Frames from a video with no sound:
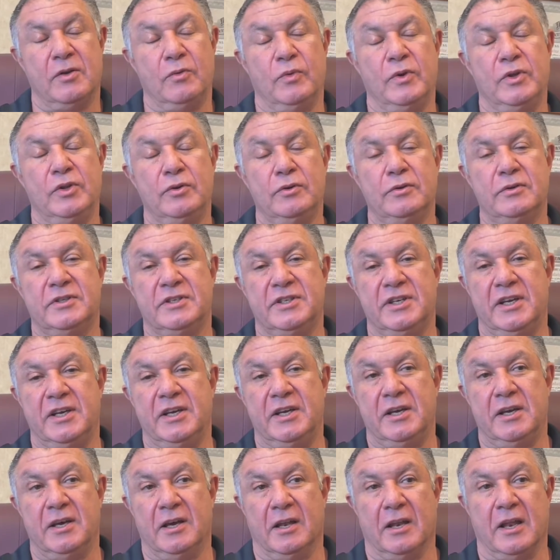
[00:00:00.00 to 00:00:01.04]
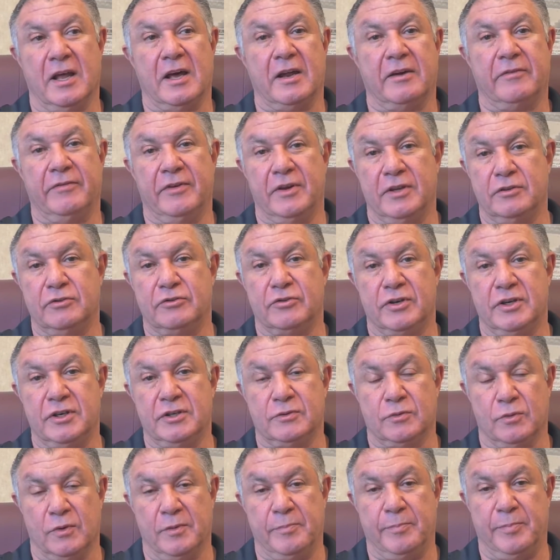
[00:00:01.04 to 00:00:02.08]
we do see a lot of injuries
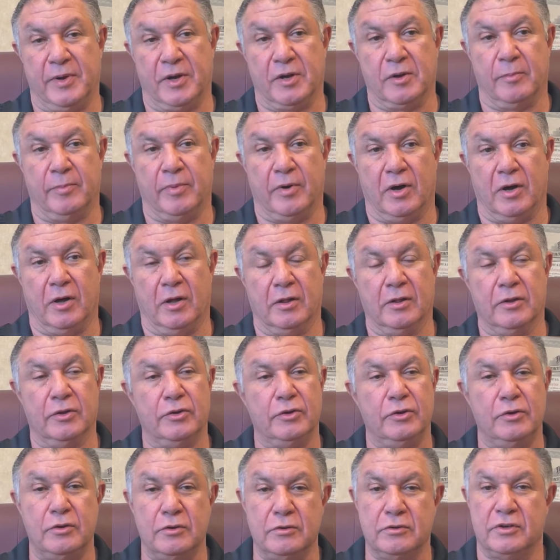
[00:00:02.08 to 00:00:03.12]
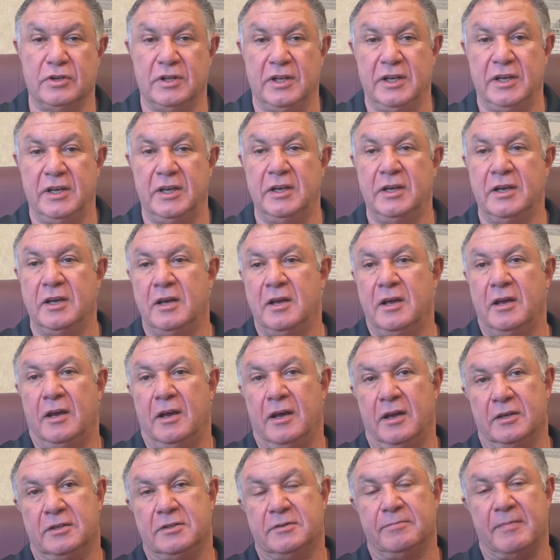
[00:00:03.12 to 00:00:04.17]
with pickleball. Usually
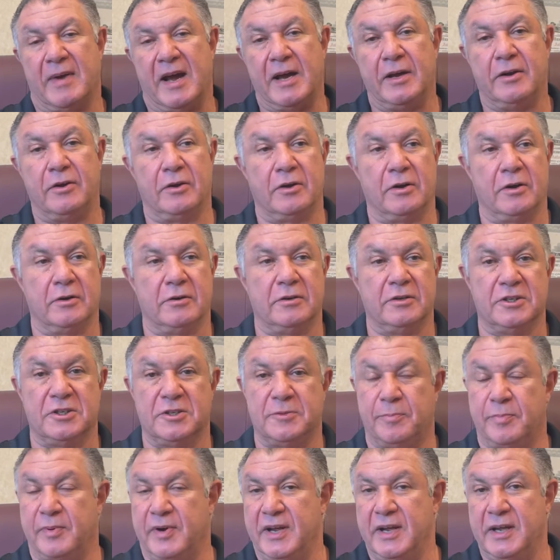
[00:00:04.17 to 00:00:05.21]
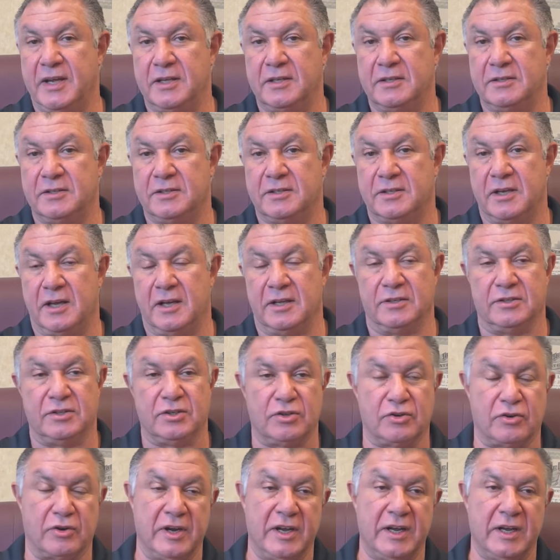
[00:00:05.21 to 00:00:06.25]
it's minor sprains and
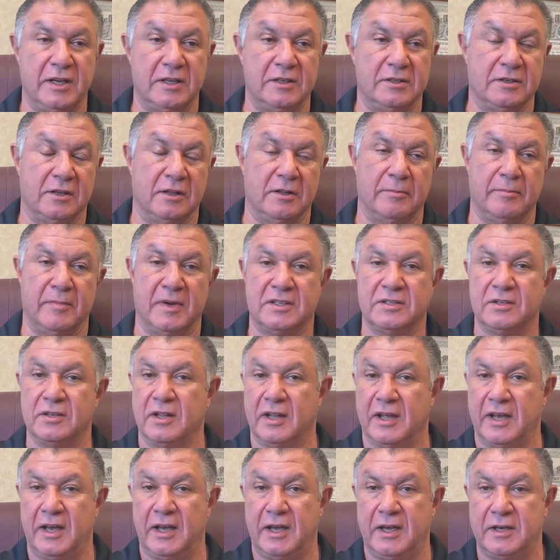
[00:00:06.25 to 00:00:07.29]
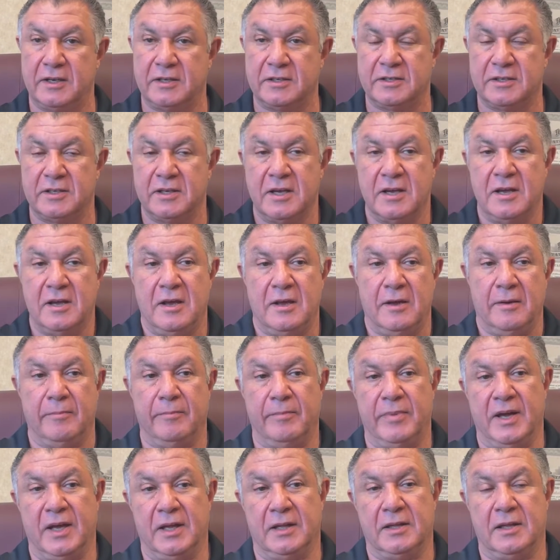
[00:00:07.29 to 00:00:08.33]
strains, little muscle aches,
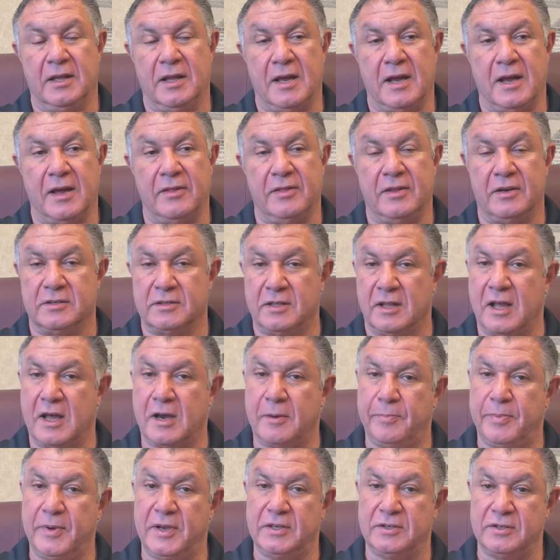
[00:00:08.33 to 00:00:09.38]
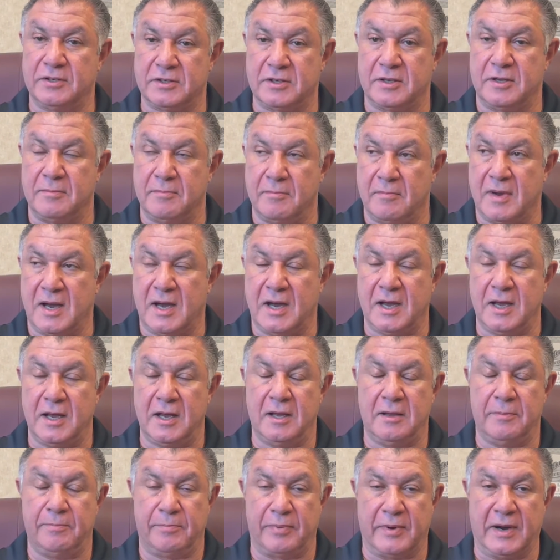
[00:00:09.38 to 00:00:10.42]
but there's a lot of patients in
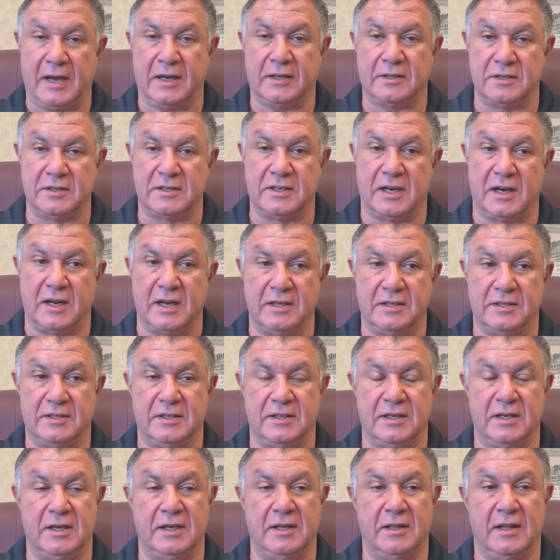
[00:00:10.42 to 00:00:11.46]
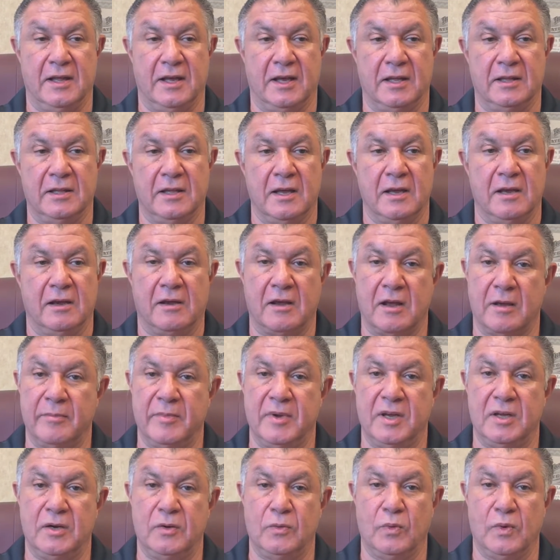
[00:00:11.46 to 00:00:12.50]
my practice that I see that come
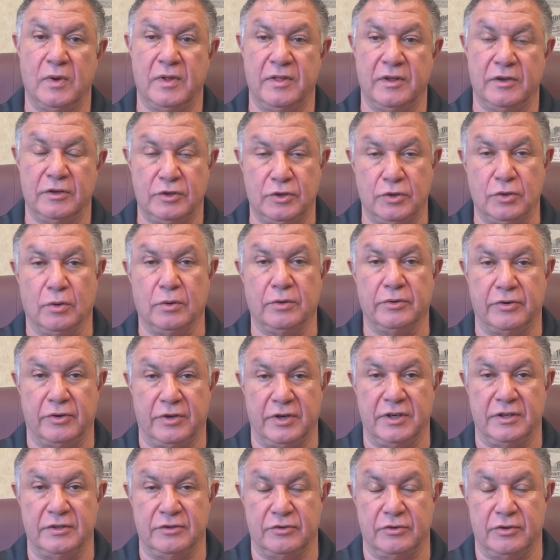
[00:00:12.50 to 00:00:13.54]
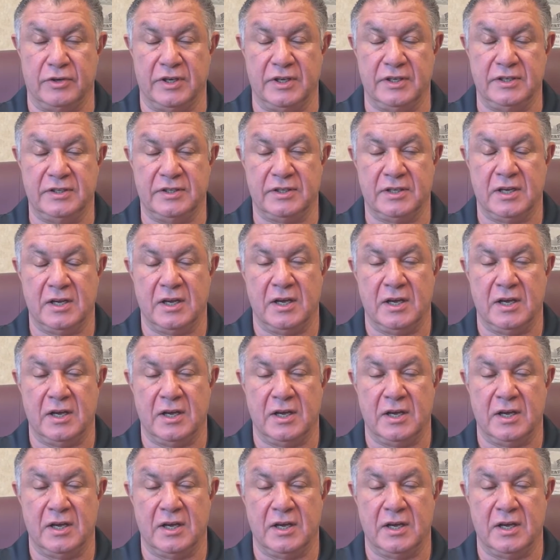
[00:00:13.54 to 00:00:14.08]
in with shoulder injuries.